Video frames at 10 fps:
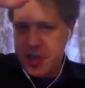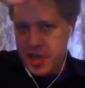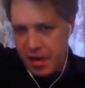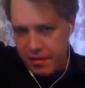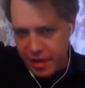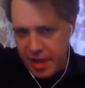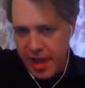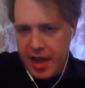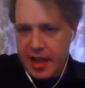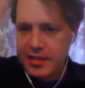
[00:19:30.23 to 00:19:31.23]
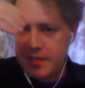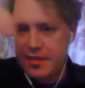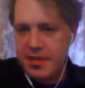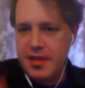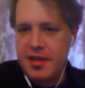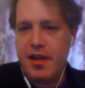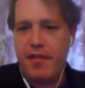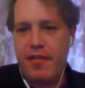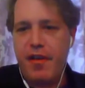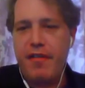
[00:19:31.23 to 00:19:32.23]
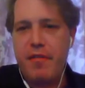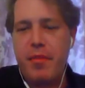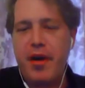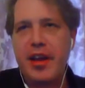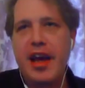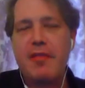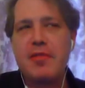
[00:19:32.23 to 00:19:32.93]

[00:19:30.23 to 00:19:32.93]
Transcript: shaving the heads of everybody. I